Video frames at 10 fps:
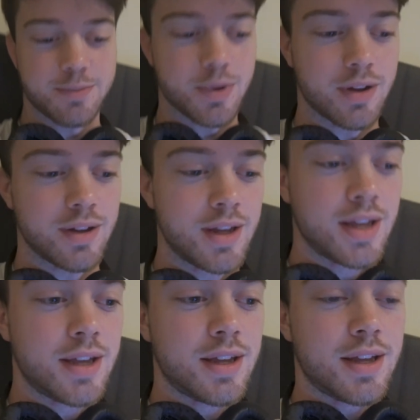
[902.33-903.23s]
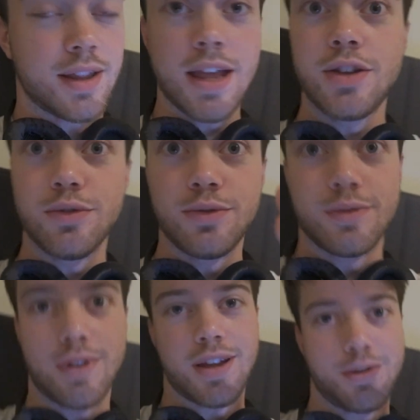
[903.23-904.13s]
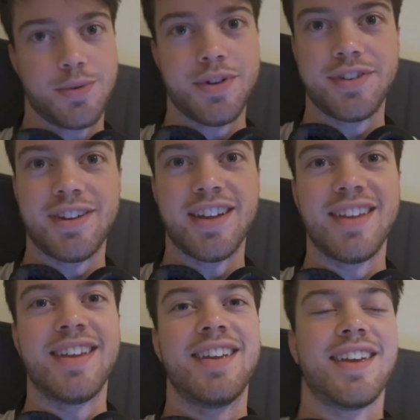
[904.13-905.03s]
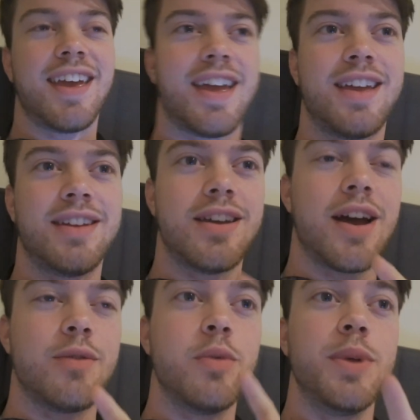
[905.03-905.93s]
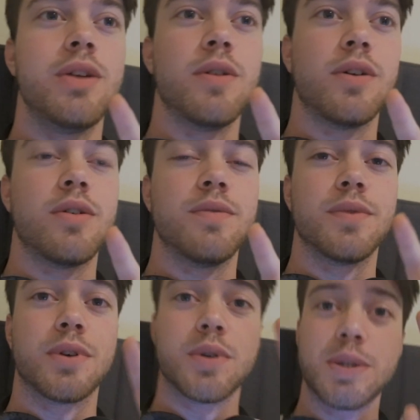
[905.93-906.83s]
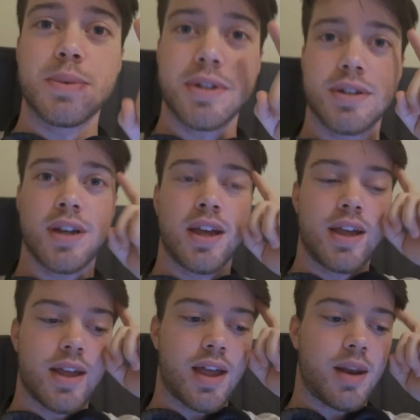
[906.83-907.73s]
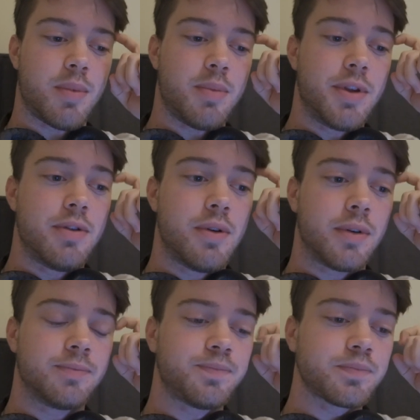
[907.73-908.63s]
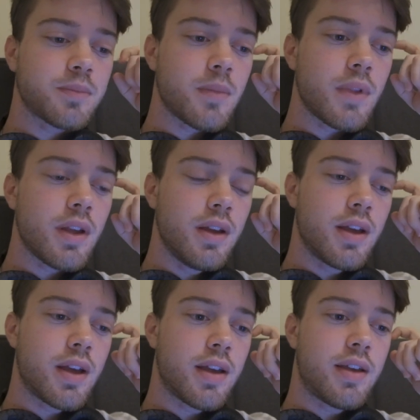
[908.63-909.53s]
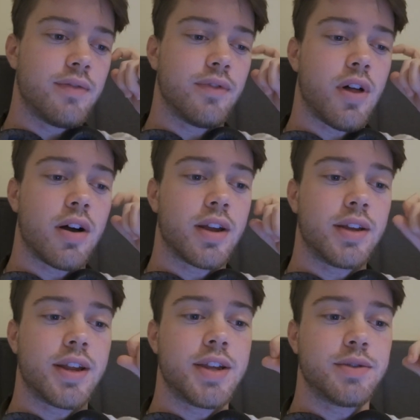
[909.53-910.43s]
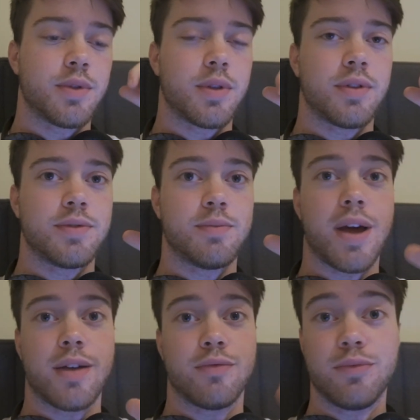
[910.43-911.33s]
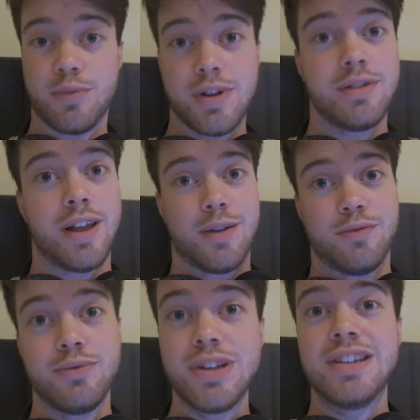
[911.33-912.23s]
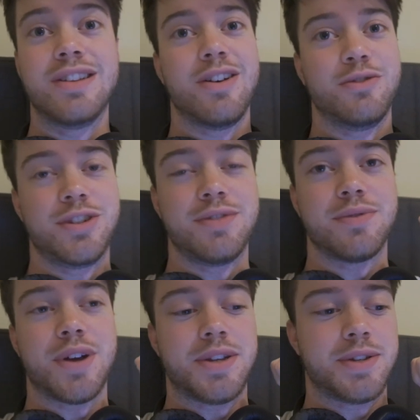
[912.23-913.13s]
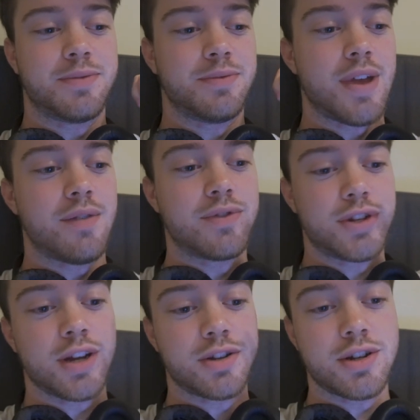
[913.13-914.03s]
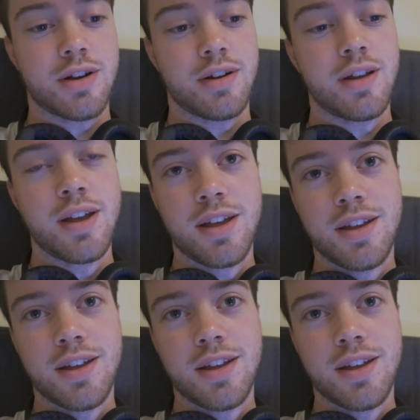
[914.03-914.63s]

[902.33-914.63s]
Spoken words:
but they do, and you will see it. And I will be going home for Christmas, and I'm going to be doing a vlogging days with my real, like, real OG friends, Evan, Jake, and Jared.